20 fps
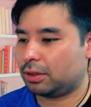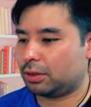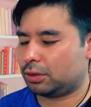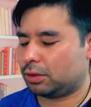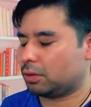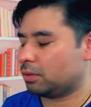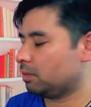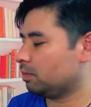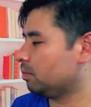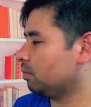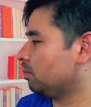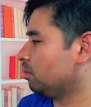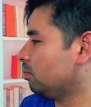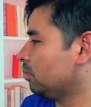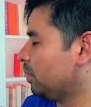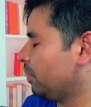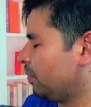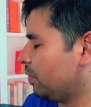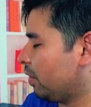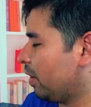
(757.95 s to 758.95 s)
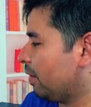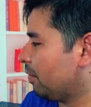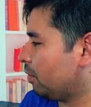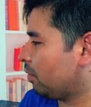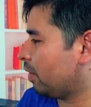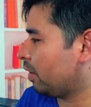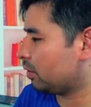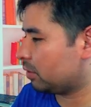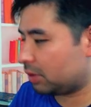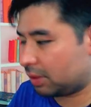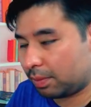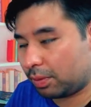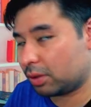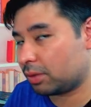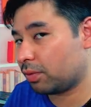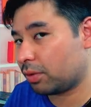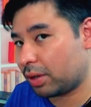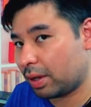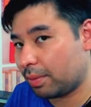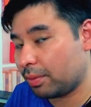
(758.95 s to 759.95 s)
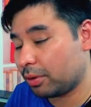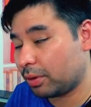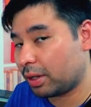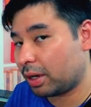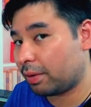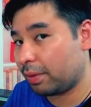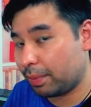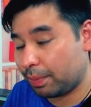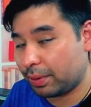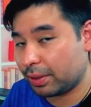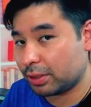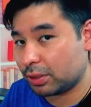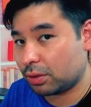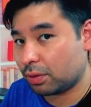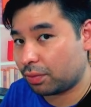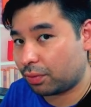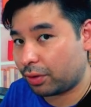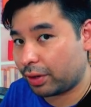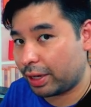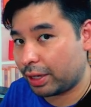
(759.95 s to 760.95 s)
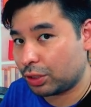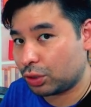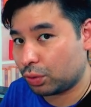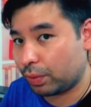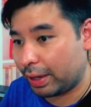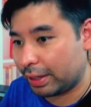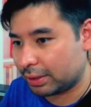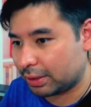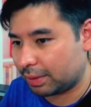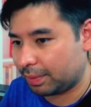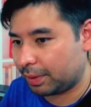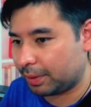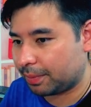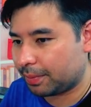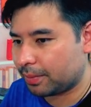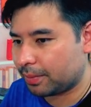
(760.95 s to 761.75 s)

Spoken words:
So if you have questions about vocabulary, please don't forget to ask me.